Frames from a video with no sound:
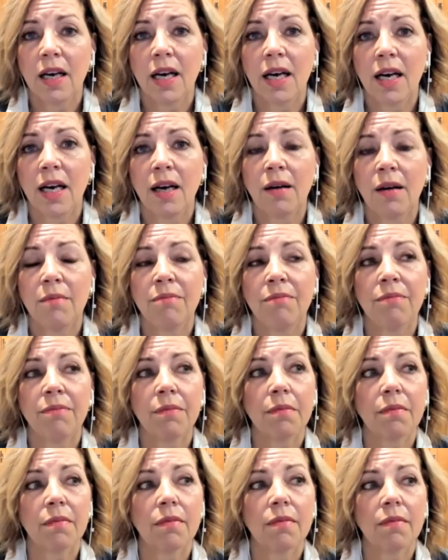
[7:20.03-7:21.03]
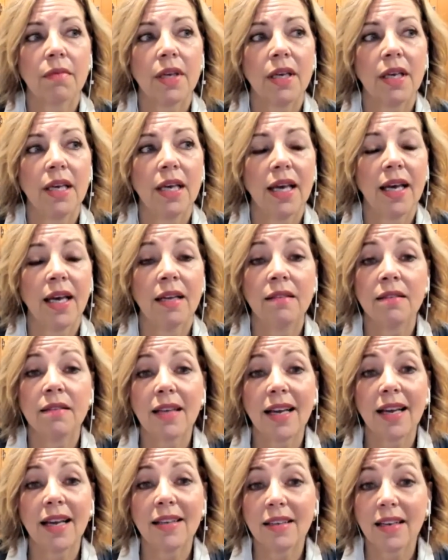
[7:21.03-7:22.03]
Um,
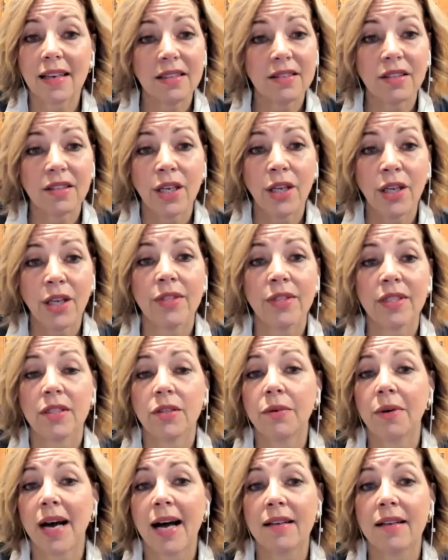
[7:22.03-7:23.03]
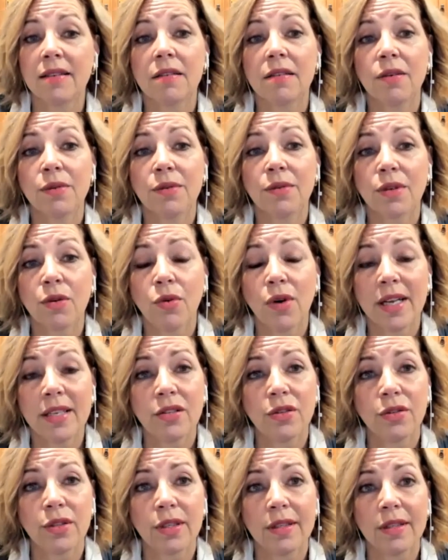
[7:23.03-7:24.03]
and continuing to ask those
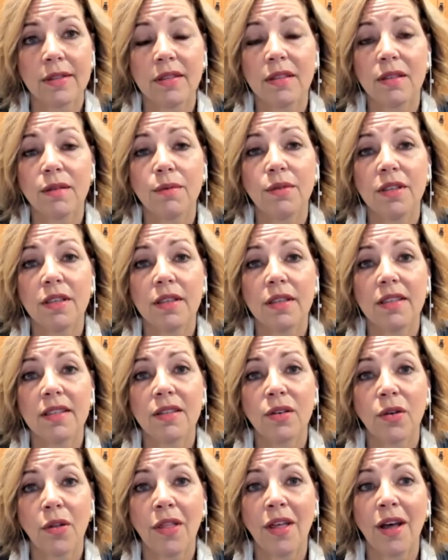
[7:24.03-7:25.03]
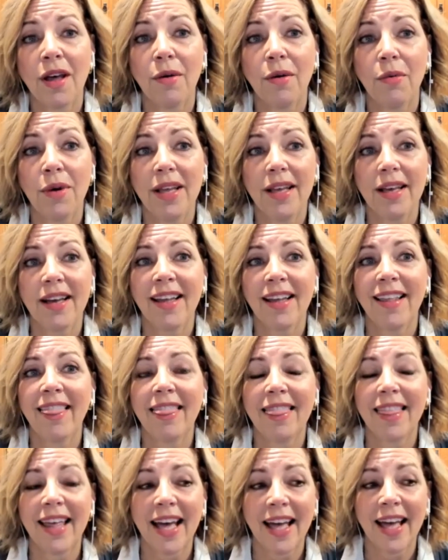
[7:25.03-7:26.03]
questions so that we
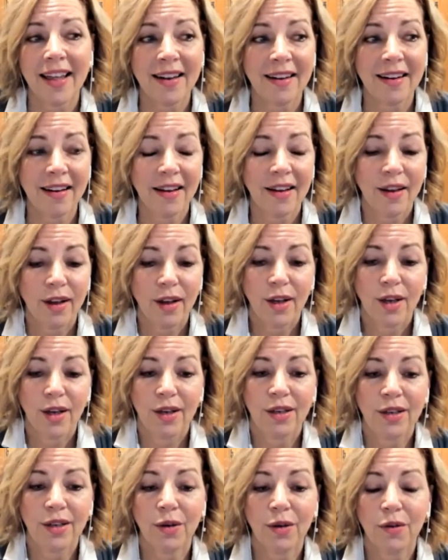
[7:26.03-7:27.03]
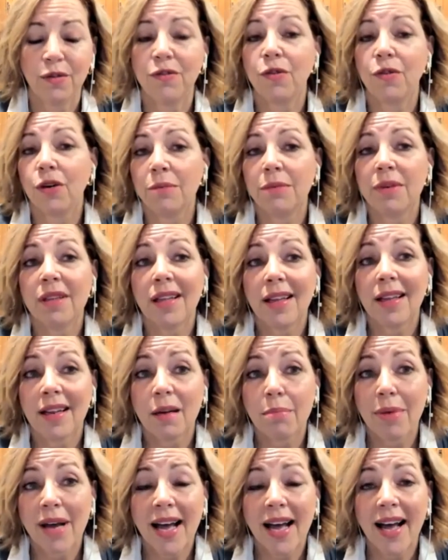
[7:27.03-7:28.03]
can then, formulate a
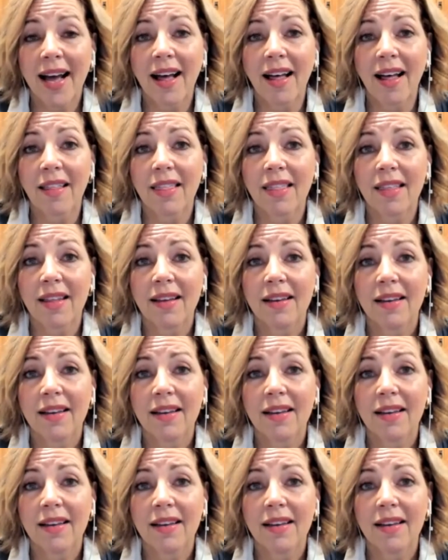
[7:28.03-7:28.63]
path